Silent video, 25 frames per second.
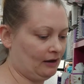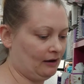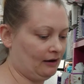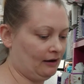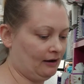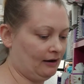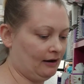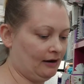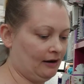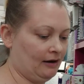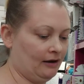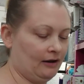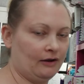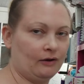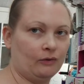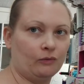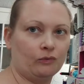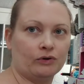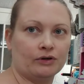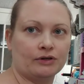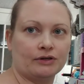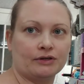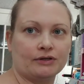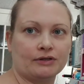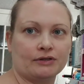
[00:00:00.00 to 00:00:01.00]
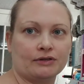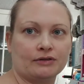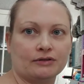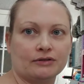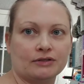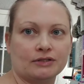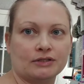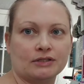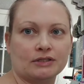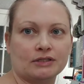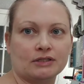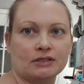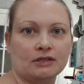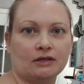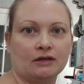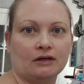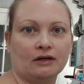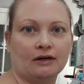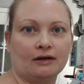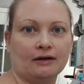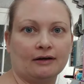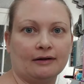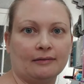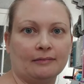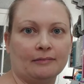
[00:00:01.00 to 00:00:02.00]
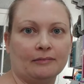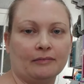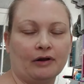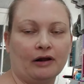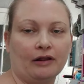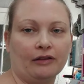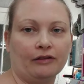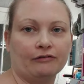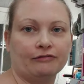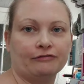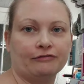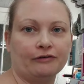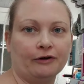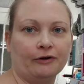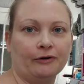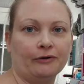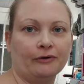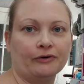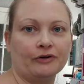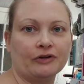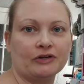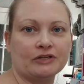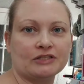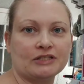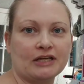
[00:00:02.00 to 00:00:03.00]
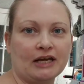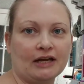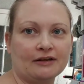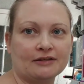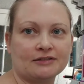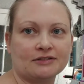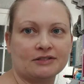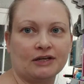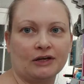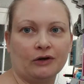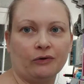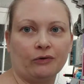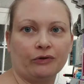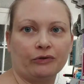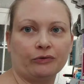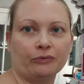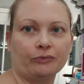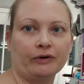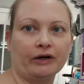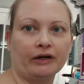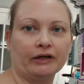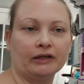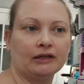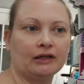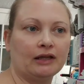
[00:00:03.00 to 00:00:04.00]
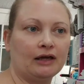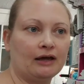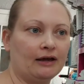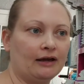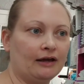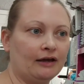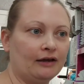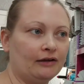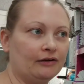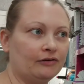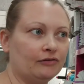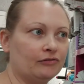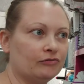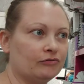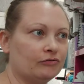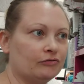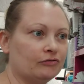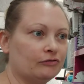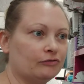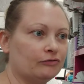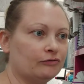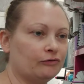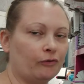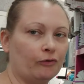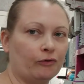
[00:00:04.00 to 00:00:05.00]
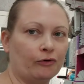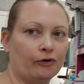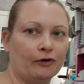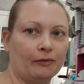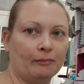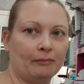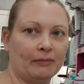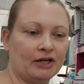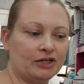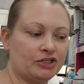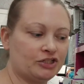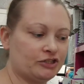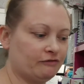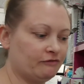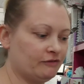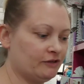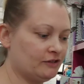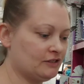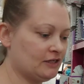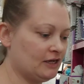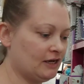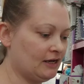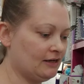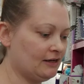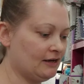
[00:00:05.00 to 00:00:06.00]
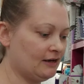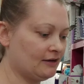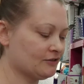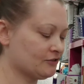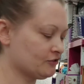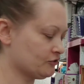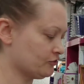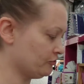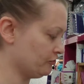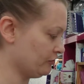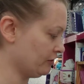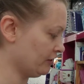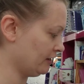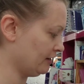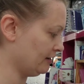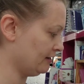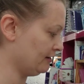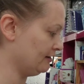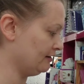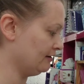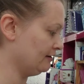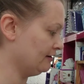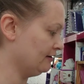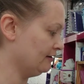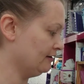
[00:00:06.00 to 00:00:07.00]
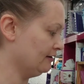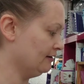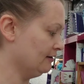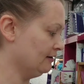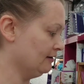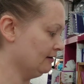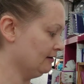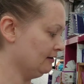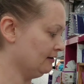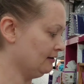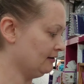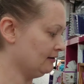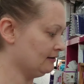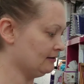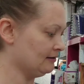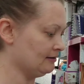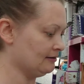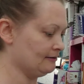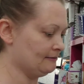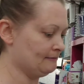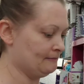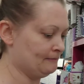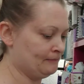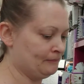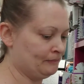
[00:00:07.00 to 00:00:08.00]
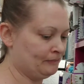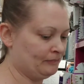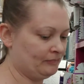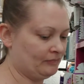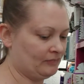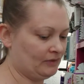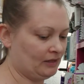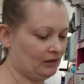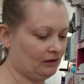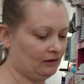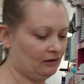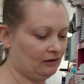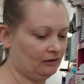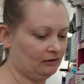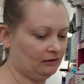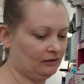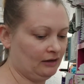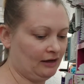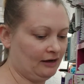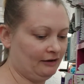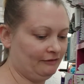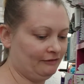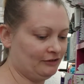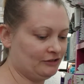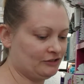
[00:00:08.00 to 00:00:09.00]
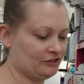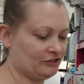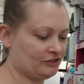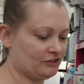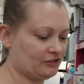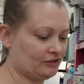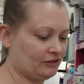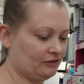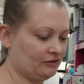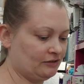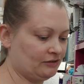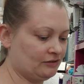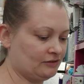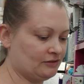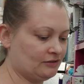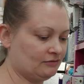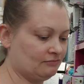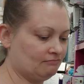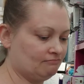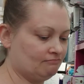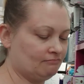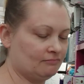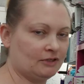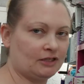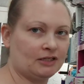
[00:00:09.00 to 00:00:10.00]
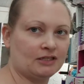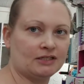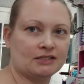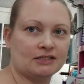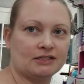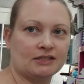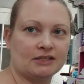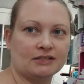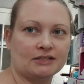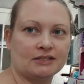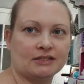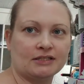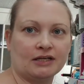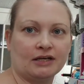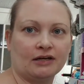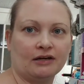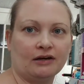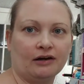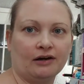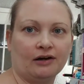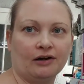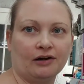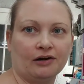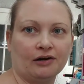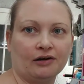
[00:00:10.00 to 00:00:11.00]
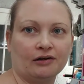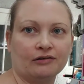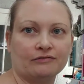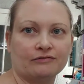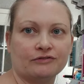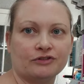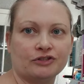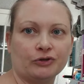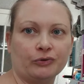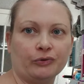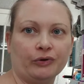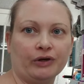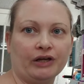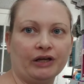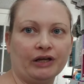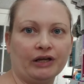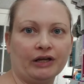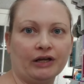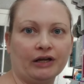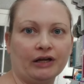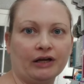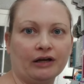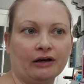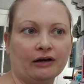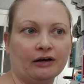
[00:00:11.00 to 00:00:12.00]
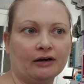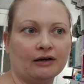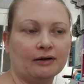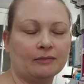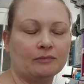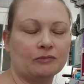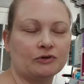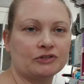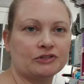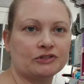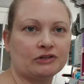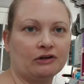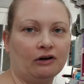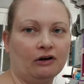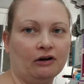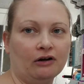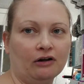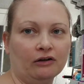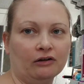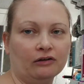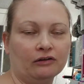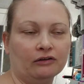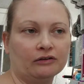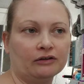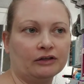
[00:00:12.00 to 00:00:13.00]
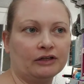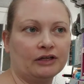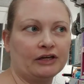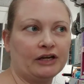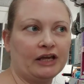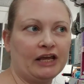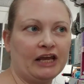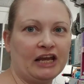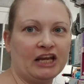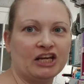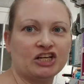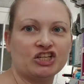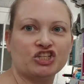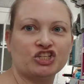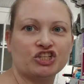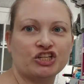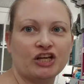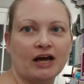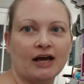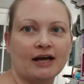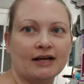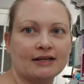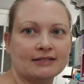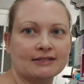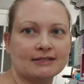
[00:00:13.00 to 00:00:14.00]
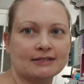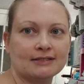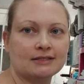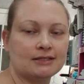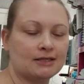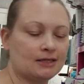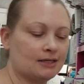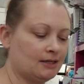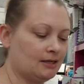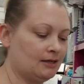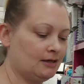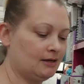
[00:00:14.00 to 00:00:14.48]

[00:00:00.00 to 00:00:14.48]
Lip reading: I was on the phone and texting with Redline for much of the day yesterday. A lot of it just consisted of doing what's called an H test.